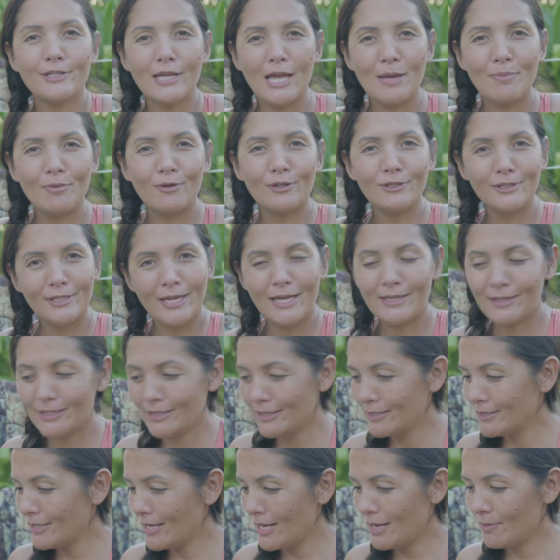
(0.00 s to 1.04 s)
table, set
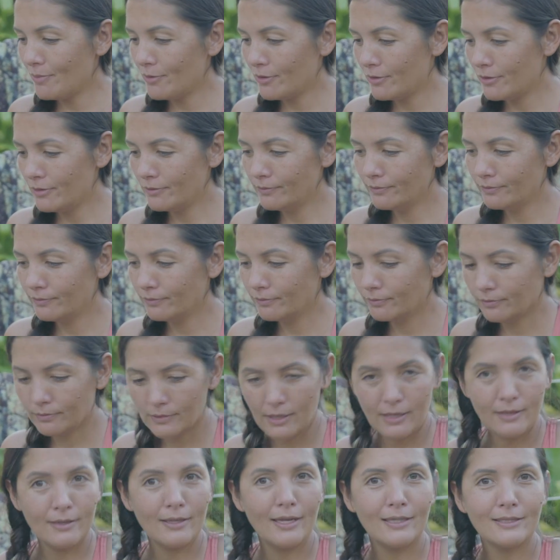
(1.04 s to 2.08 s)
this table,
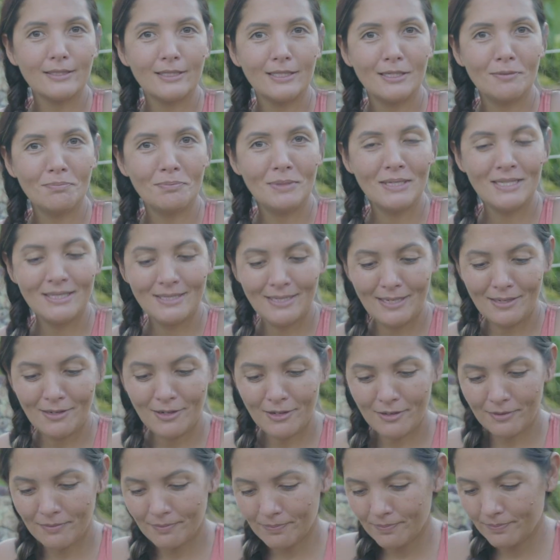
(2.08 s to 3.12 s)
and that's gonna be
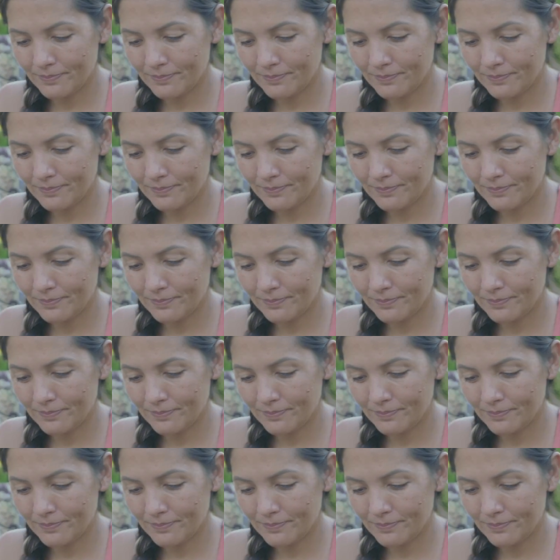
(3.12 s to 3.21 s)
dinner.